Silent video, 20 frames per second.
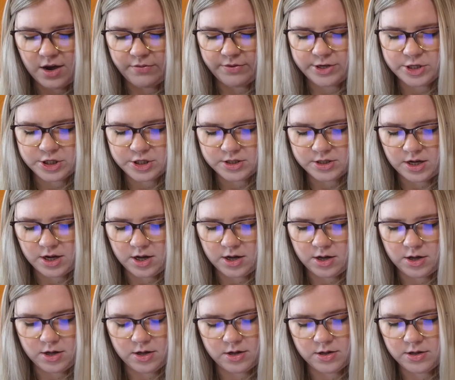which is
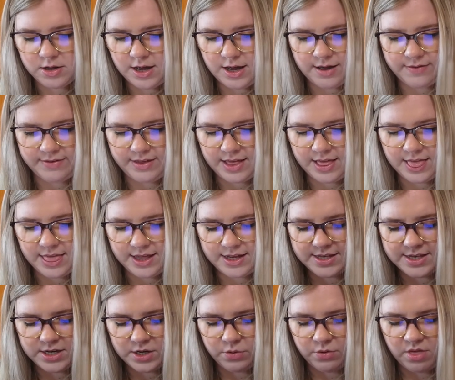all obviously
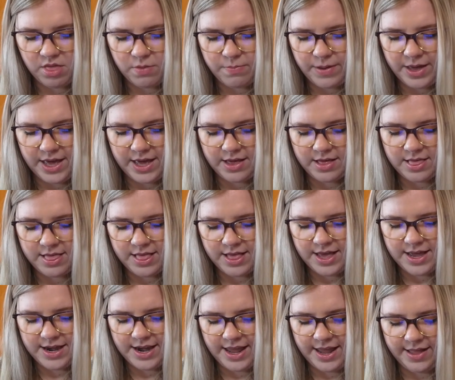to do with space
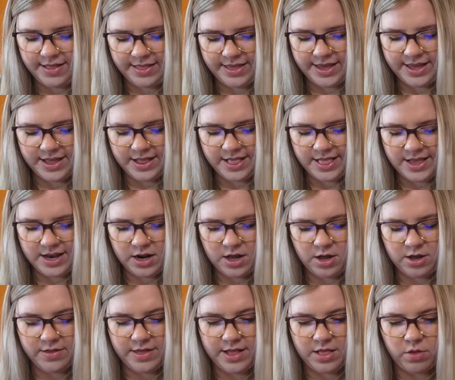and aliens and
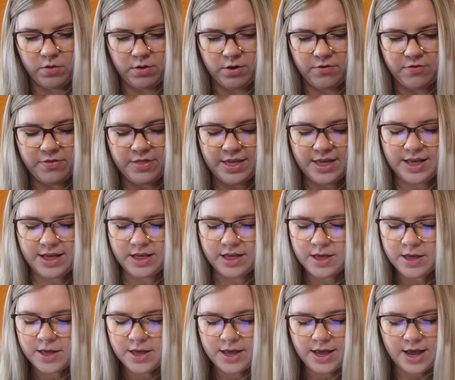all that sort of thing.
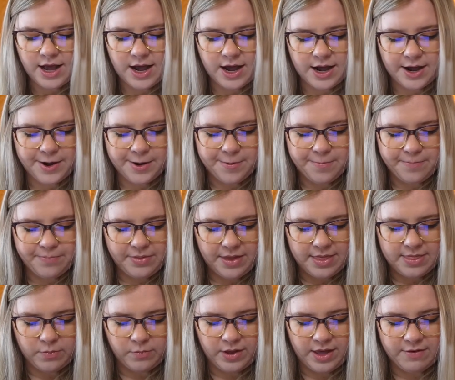And
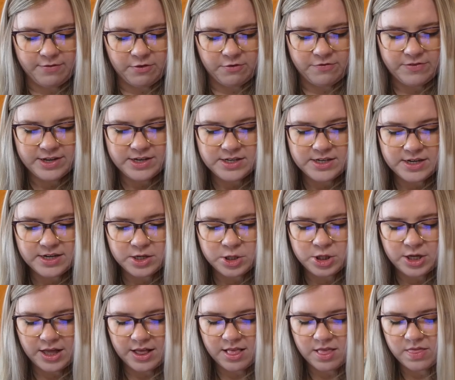then we have a
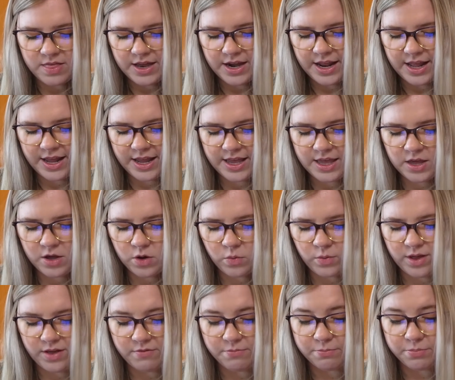vintage aesthetic.
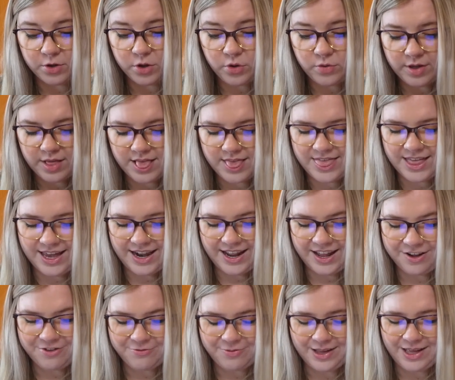We have blue
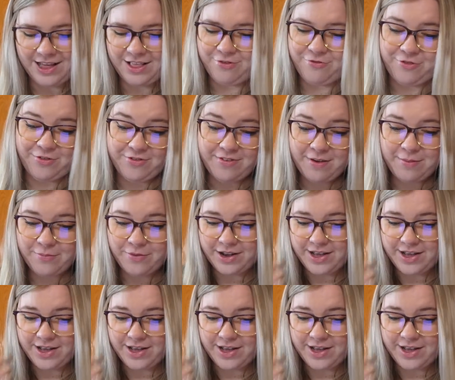aesthetic because for some